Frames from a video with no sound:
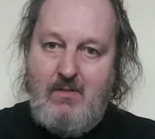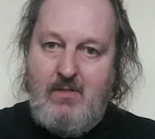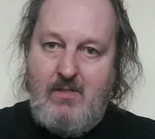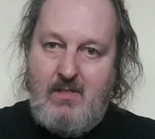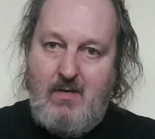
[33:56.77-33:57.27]

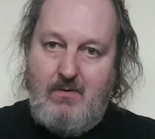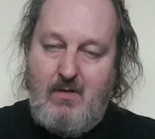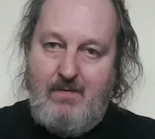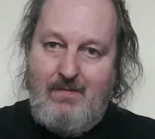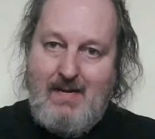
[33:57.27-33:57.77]
so that
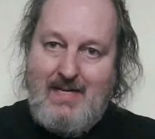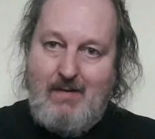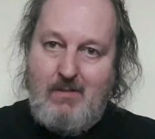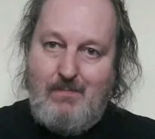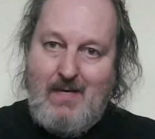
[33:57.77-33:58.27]
I found
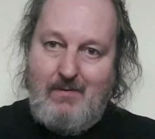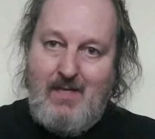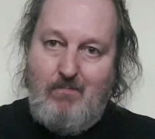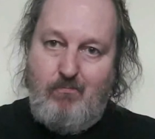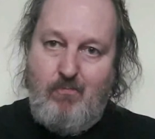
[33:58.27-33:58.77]
out about
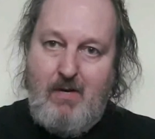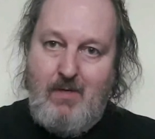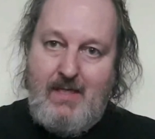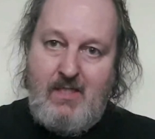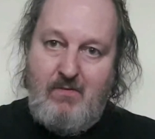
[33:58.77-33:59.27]
the
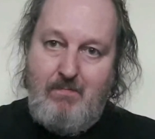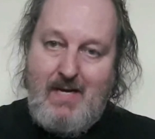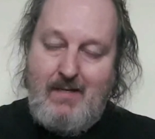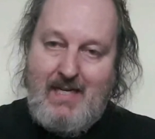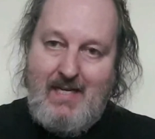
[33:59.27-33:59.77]
re-release of
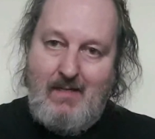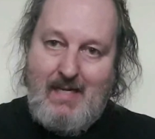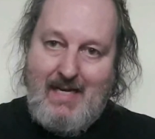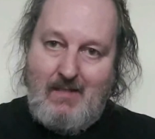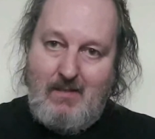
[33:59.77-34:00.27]
Mannequin
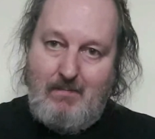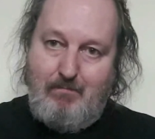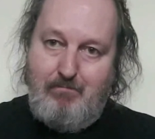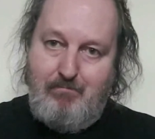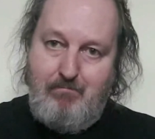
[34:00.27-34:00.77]
at a
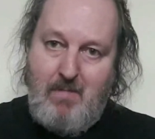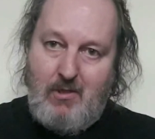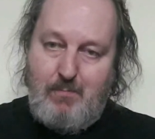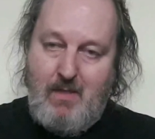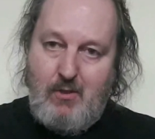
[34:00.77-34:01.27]

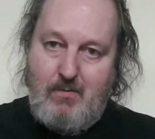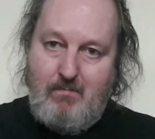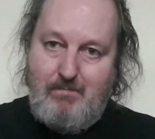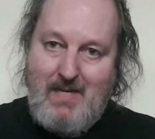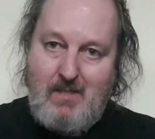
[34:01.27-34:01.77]
much, much
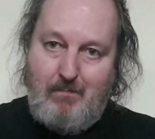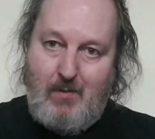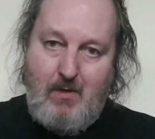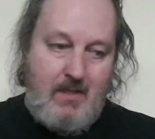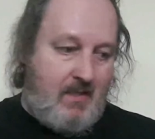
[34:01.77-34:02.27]
better
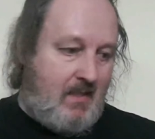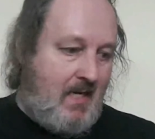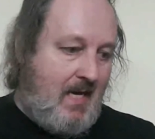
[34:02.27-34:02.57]
price.